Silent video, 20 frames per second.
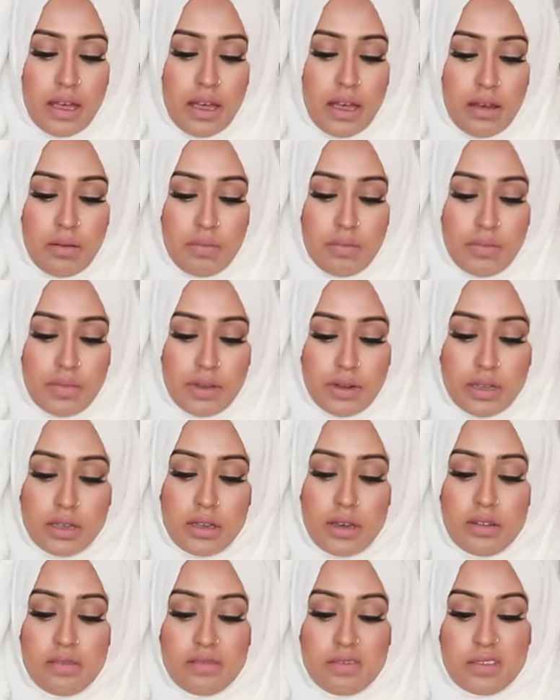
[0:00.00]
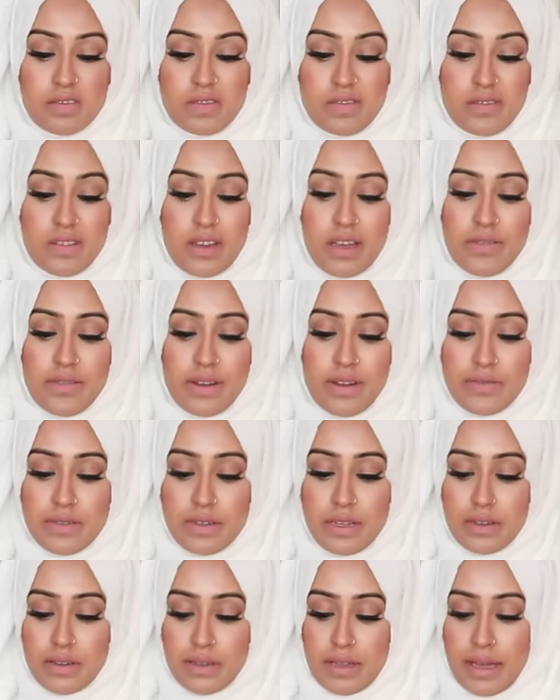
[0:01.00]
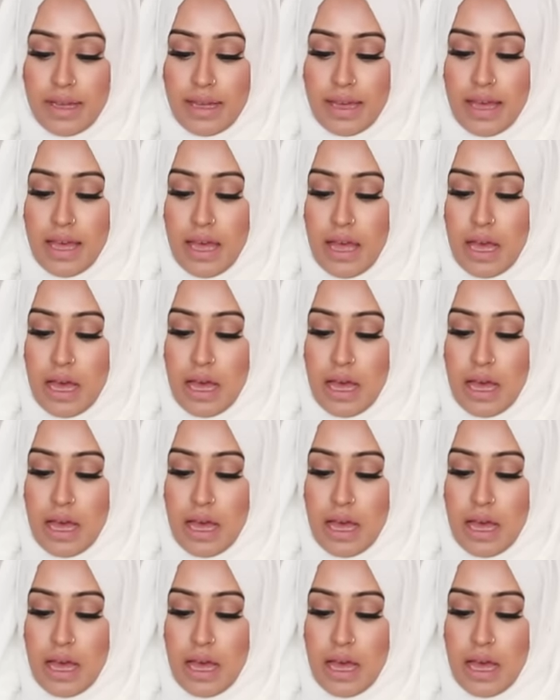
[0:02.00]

Um, and I kind of just have left it in there.